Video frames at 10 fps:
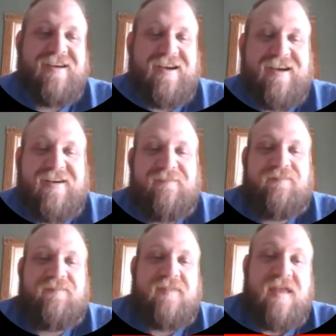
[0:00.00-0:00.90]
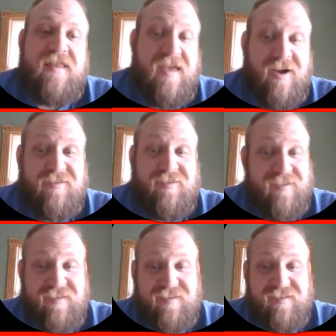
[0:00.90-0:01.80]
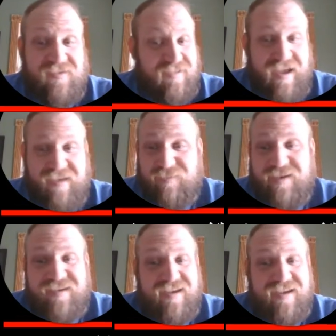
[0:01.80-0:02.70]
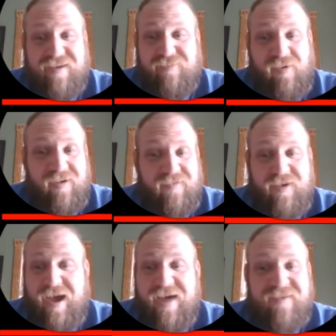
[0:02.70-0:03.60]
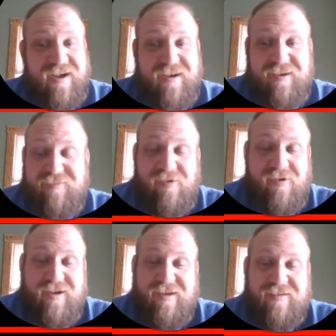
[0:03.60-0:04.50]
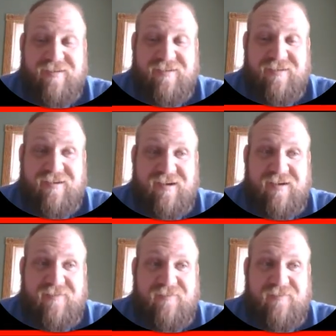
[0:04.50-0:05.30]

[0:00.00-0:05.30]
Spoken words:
Uh, and also, this is your last week to get on board if you haven't gotten on board yet. Uh,